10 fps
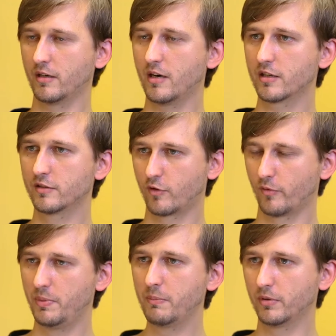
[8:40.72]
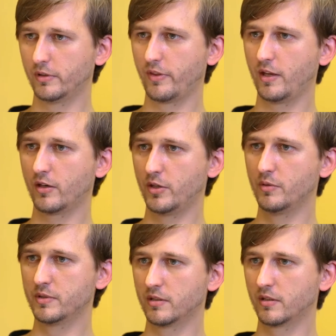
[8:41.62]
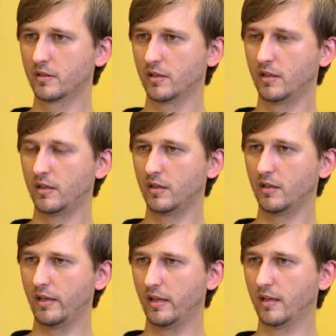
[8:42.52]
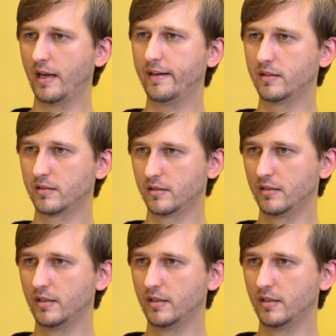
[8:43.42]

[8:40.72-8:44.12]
hard for people, and they are using light